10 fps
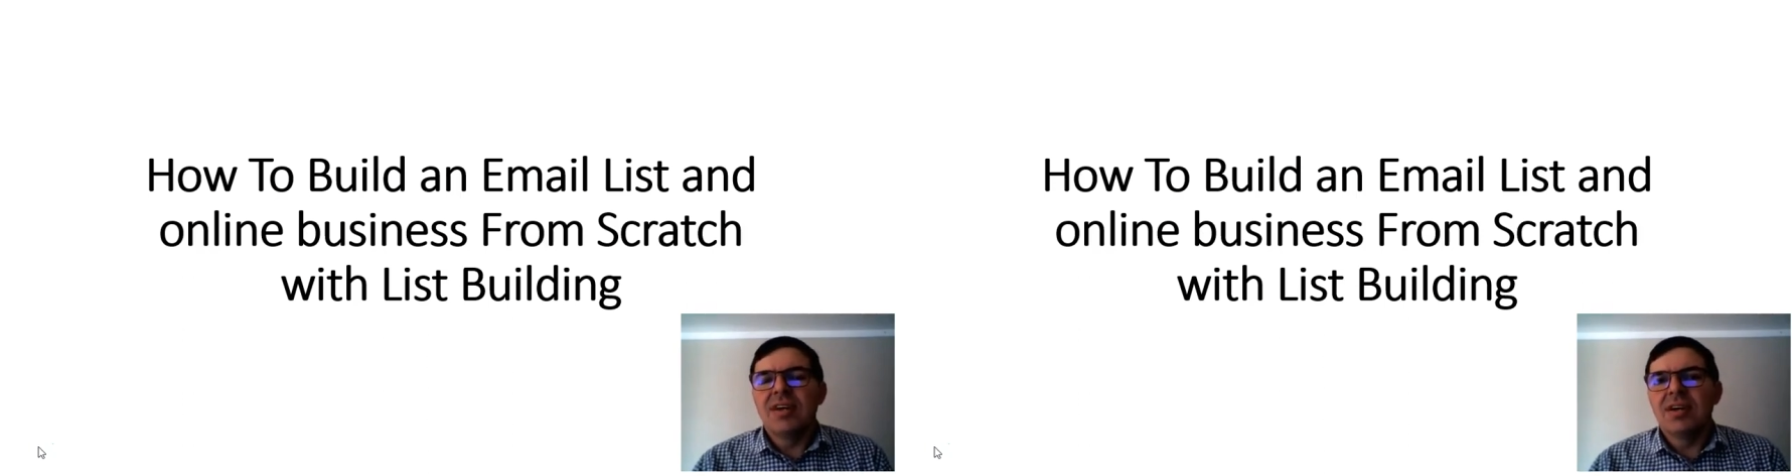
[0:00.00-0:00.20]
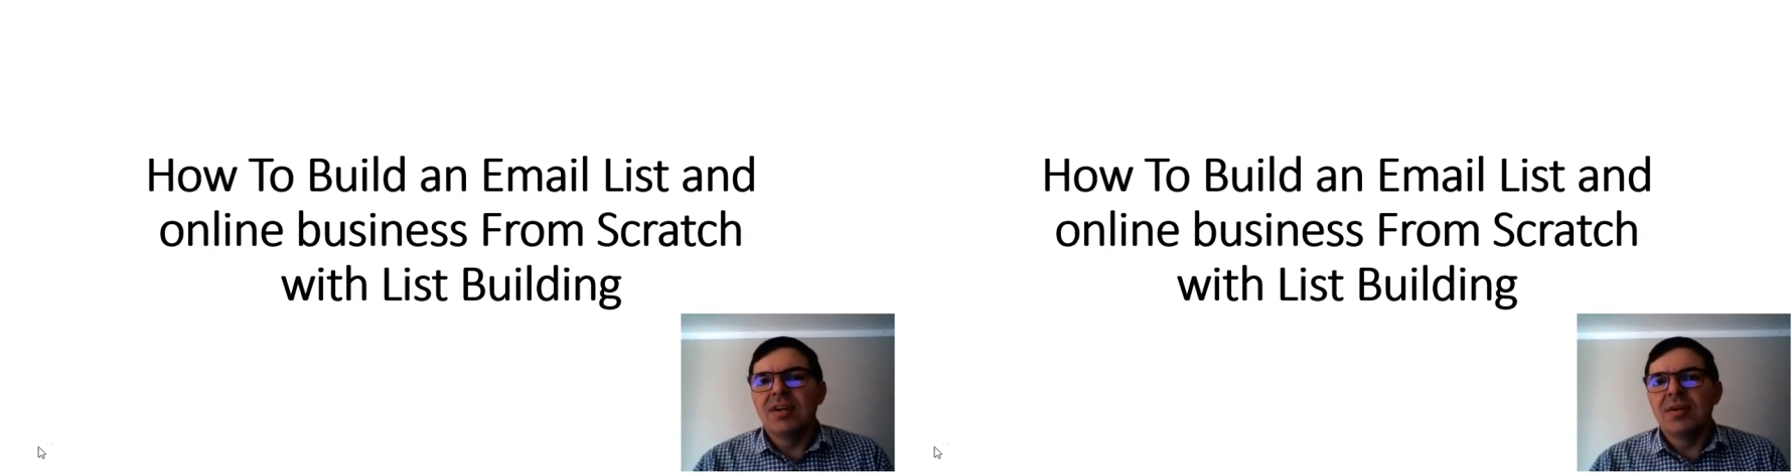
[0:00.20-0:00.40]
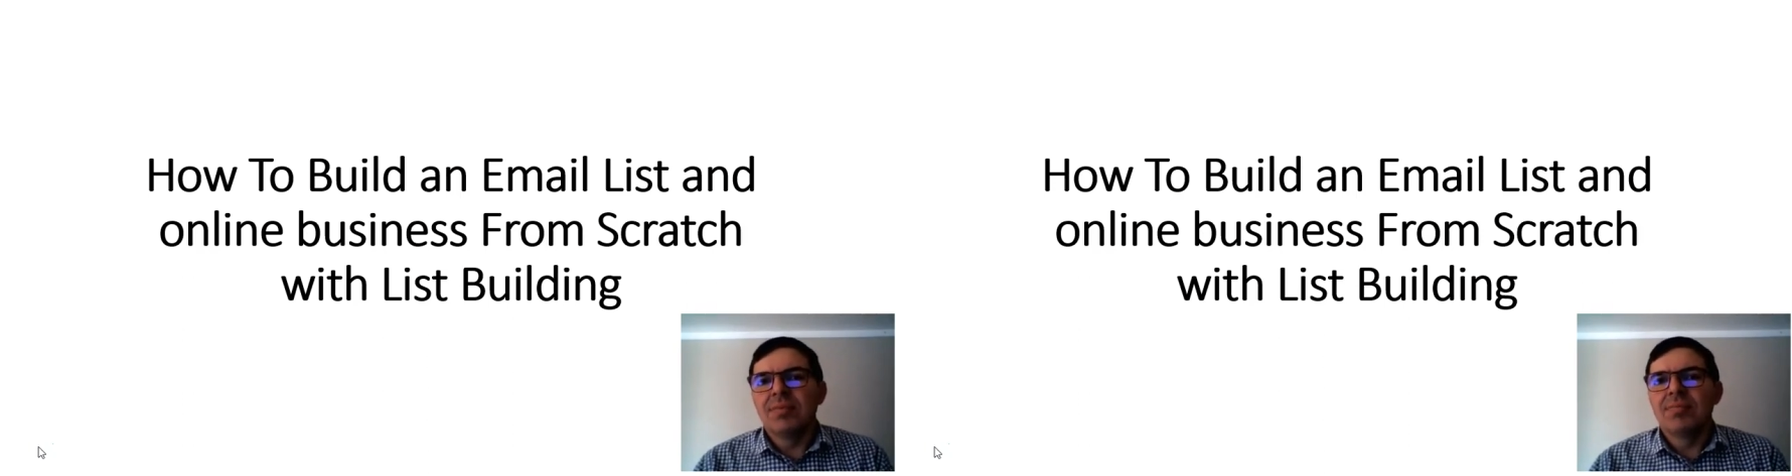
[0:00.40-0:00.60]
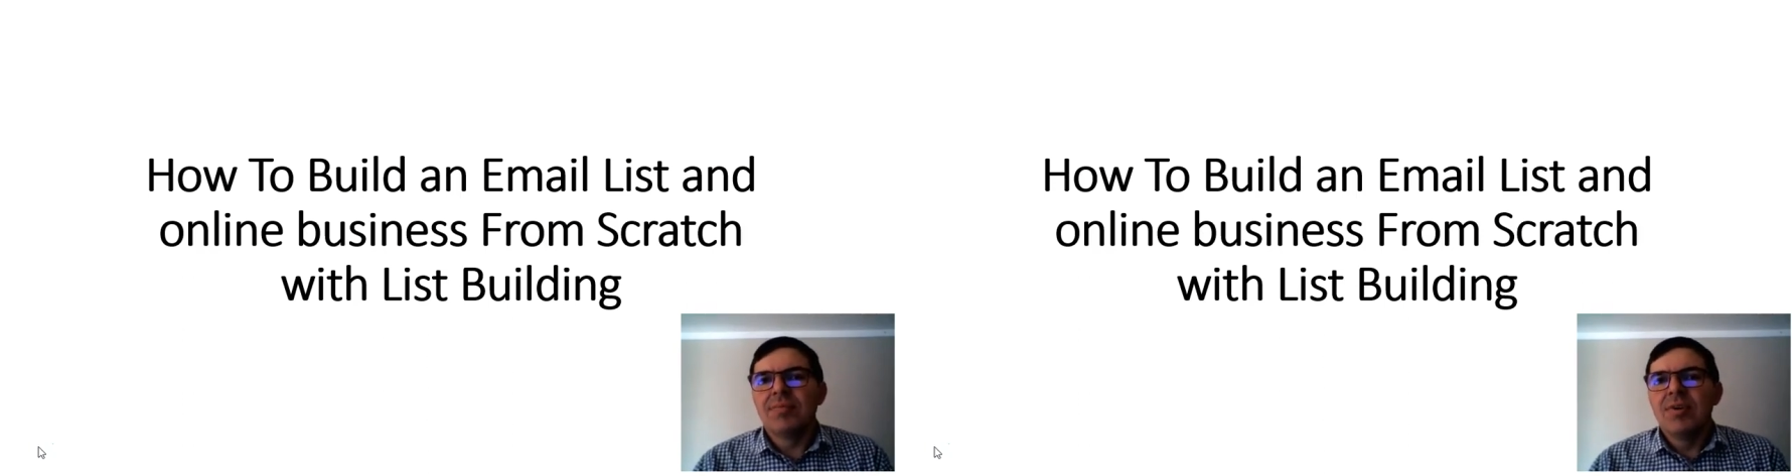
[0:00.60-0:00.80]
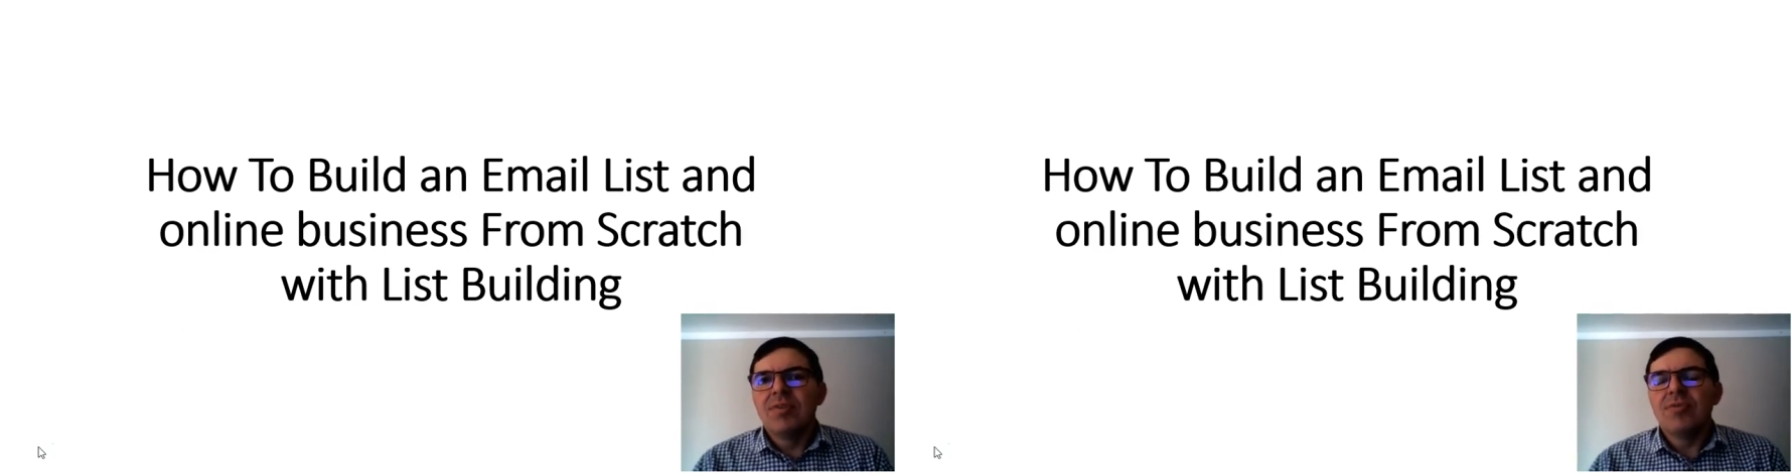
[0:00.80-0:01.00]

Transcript: um,